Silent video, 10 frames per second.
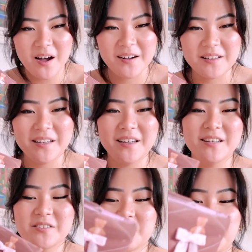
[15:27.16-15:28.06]
ugly,
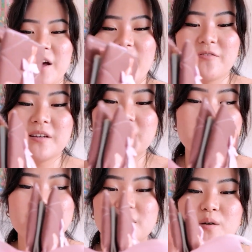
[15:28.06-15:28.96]
and so having
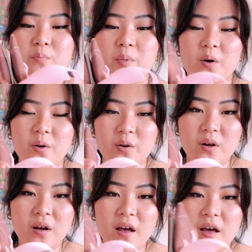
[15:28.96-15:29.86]
just a
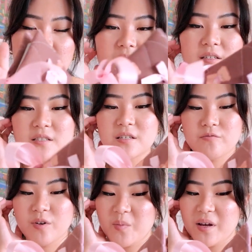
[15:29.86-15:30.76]
bow, just a
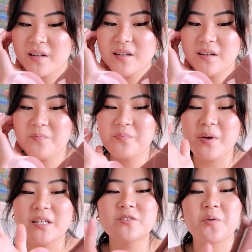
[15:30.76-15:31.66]
ribbon,
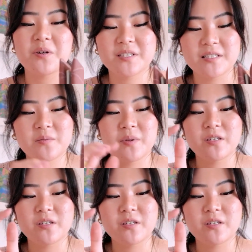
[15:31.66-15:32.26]
made so much sense to me.